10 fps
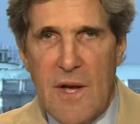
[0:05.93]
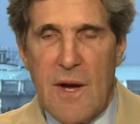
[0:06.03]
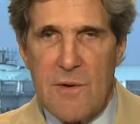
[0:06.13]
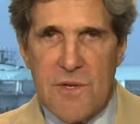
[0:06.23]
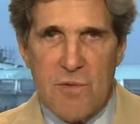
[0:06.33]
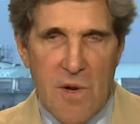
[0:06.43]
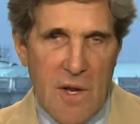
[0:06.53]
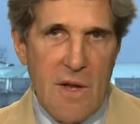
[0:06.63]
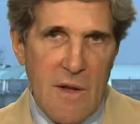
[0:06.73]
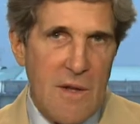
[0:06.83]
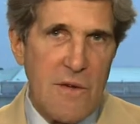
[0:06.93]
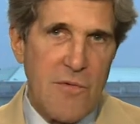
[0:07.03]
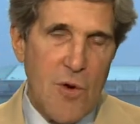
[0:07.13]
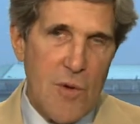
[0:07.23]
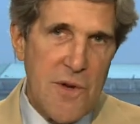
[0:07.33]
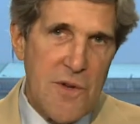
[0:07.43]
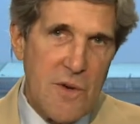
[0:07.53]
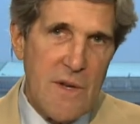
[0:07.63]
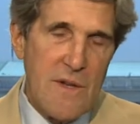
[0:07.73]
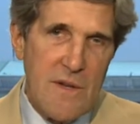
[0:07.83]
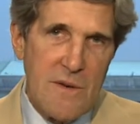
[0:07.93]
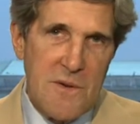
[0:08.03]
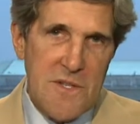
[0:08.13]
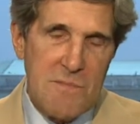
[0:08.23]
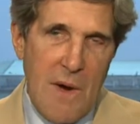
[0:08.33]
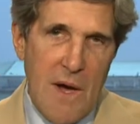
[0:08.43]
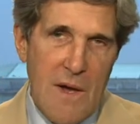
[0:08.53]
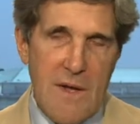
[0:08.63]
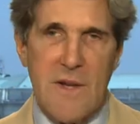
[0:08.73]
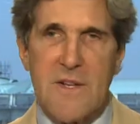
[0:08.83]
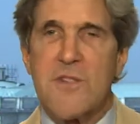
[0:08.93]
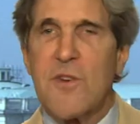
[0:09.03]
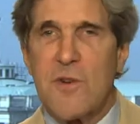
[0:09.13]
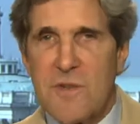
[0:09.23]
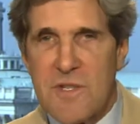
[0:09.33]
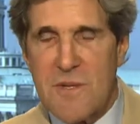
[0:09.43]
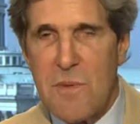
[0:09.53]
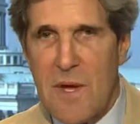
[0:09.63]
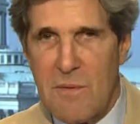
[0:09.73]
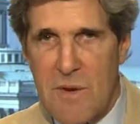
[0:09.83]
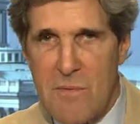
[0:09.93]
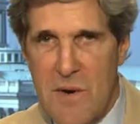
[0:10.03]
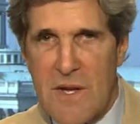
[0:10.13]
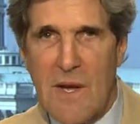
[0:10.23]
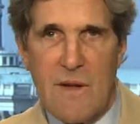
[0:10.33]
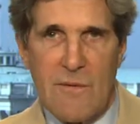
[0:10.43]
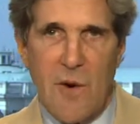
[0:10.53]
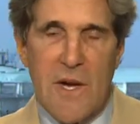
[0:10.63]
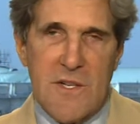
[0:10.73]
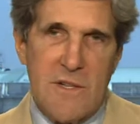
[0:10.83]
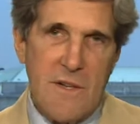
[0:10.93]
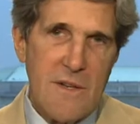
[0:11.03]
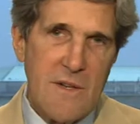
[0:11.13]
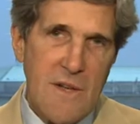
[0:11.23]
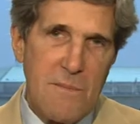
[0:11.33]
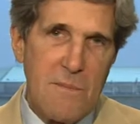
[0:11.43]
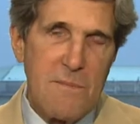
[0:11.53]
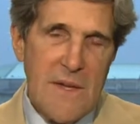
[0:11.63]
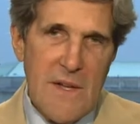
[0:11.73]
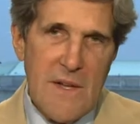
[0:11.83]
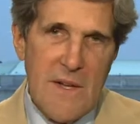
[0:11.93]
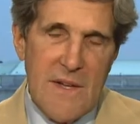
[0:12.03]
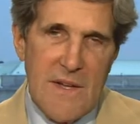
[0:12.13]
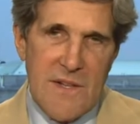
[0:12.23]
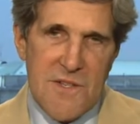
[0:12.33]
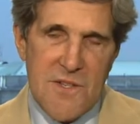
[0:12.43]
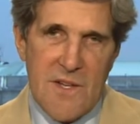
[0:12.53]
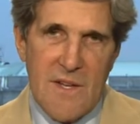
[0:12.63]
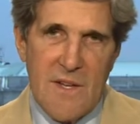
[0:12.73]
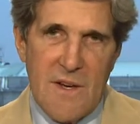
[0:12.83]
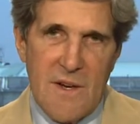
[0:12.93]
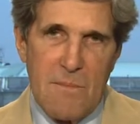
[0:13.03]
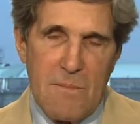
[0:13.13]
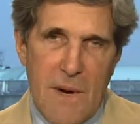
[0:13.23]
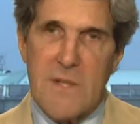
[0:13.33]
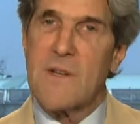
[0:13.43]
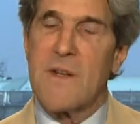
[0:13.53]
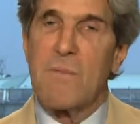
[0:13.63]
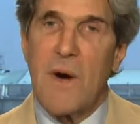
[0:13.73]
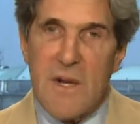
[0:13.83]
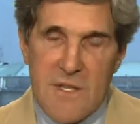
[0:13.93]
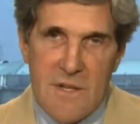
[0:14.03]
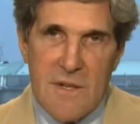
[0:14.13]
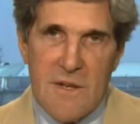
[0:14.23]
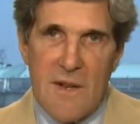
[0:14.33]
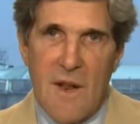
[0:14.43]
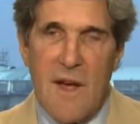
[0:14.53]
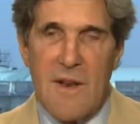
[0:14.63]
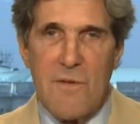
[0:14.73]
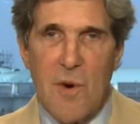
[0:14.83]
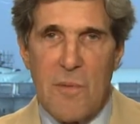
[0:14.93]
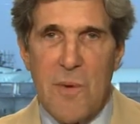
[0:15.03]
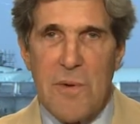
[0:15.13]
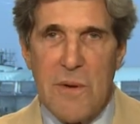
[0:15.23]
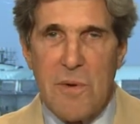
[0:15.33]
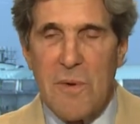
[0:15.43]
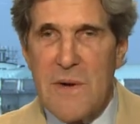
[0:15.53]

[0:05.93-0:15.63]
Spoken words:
I was really looking forward to it. It was my excuse to be able to break out of Washington and come and see my city of Boston and a lot of normal people.